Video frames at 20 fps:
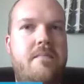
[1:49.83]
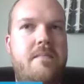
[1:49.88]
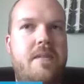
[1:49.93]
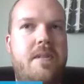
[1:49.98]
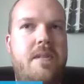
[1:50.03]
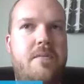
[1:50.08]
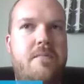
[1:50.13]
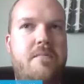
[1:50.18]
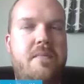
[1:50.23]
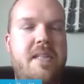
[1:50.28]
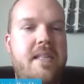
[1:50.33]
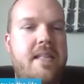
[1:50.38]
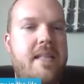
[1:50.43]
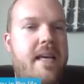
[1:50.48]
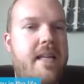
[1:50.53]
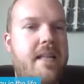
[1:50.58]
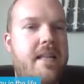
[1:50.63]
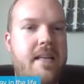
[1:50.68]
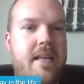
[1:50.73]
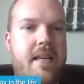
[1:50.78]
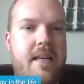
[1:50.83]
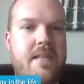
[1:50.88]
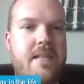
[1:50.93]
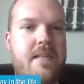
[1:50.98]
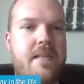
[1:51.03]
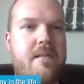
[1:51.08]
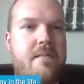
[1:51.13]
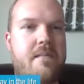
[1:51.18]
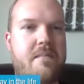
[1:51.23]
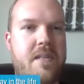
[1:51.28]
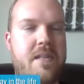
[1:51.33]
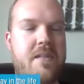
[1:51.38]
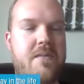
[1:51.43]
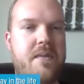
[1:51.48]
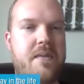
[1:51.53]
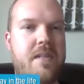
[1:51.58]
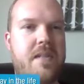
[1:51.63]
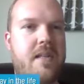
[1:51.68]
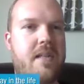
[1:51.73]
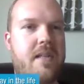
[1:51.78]
you know, being that liaison
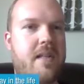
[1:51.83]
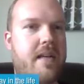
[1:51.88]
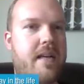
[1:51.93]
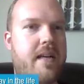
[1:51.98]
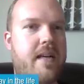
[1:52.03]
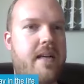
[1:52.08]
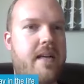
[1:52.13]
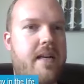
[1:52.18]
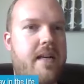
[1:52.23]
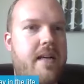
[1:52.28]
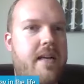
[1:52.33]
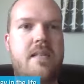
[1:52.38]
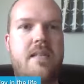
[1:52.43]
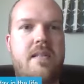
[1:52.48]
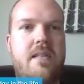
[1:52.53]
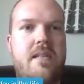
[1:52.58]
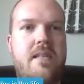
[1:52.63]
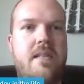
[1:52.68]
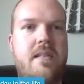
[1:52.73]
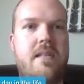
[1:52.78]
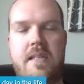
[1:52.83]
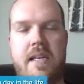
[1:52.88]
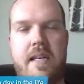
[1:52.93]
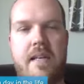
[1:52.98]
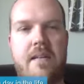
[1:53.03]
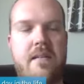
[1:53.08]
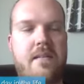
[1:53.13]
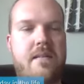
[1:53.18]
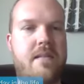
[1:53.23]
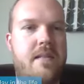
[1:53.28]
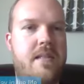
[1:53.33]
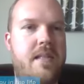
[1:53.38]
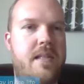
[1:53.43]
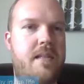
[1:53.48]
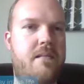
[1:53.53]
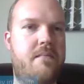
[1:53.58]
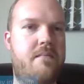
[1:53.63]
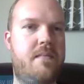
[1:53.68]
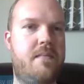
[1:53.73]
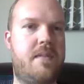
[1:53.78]
between the clients and the technical
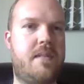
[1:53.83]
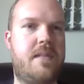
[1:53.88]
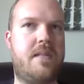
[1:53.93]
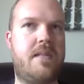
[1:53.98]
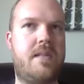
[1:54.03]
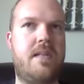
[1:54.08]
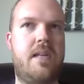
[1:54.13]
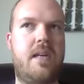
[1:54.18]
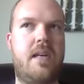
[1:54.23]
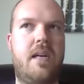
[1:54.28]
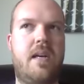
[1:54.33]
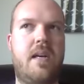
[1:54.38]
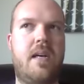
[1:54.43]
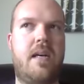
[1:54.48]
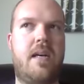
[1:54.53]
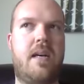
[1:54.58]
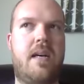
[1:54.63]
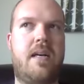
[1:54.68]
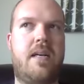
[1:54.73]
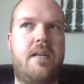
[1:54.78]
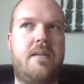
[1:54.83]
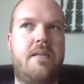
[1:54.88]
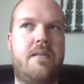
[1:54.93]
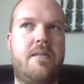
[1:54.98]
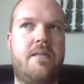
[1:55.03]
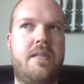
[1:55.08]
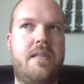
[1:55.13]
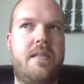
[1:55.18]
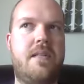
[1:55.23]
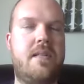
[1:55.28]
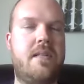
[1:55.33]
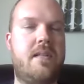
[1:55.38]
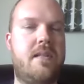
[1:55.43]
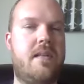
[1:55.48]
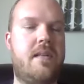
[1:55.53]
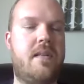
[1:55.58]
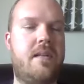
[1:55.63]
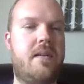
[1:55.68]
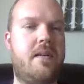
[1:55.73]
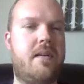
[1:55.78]
teams. And there is a
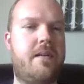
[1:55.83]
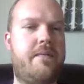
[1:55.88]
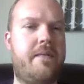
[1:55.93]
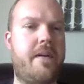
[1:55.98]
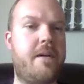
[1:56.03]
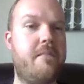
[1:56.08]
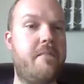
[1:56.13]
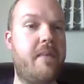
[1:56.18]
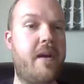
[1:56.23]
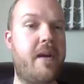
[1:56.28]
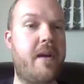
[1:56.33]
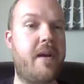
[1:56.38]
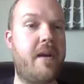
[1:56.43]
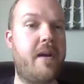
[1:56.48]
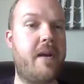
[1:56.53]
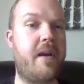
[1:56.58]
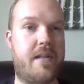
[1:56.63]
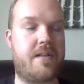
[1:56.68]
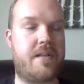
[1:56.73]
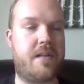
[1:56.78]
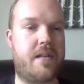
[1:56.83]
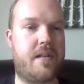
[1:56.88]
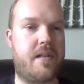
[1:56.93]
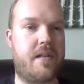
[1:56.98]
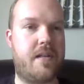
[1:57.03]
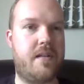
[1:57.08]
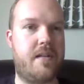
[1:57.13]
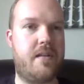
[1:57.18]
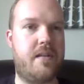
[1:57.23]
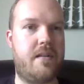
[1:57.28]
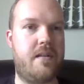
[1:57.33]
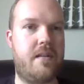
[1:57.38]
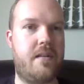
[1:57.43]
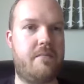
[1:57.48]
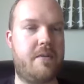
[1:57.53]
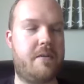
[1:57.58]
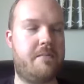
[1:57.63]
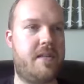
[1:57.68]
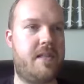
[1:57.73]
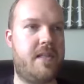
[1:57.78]
fair amount of hands-on
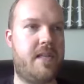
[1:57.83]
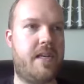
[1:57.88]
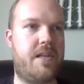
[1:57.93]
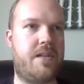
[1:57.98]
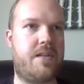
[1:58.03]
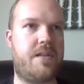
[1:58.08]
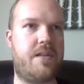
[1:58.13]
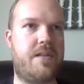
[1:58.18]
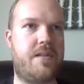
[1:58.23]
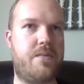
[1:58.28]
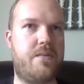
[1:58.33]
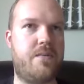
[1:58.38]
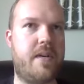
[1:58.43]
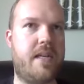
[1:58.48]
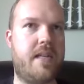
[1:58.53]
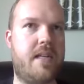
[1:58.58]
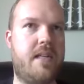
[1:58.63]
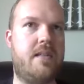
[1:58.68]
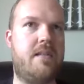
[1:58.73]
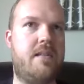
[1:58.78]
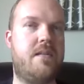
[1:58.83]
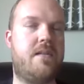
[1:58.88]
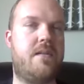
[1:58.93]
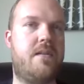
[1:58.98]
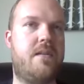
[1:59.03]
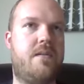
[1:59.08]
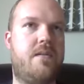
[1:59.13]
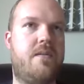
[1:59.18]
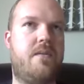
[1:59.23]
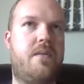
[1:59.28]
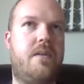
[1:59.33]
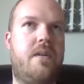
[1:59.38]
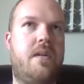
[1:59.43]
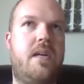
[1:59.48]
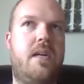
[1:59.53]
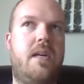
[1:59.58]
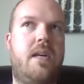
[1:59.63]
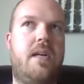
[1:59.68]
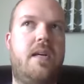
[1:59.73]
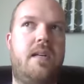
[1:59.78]
implementation as well. So,
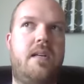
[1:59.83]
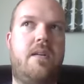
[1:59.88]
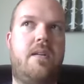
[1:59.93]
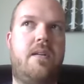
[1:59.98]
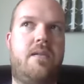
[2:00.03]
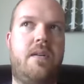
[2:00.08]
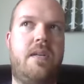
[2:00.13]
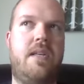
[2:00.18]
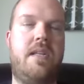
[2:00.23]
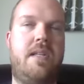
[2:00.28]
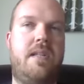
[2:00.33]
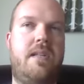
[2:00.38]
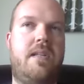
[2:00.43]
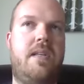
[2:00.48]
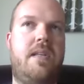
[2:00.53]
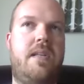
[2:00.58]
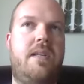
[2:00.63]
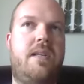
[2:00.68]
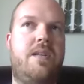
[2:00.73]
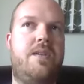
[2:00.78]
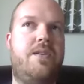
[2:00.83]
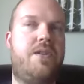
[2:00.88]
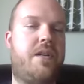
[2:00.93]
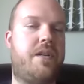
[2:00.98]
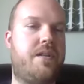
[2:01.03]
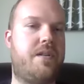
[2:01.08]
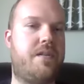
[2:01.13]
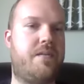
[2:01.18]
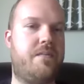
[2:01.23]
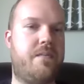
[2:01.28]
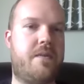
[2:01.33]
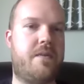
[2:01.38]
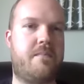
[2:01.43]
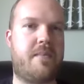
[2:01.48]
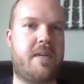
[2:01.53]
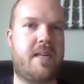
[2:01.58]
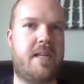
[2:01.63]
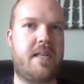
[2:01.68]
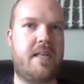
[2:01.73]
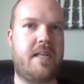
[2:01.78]
you know, in conjunction with
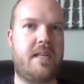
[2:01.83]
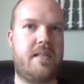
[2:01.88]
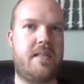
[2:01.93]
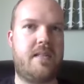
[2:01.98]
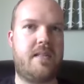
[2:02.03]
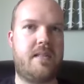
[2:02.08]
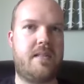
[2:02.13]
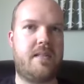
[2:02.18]
my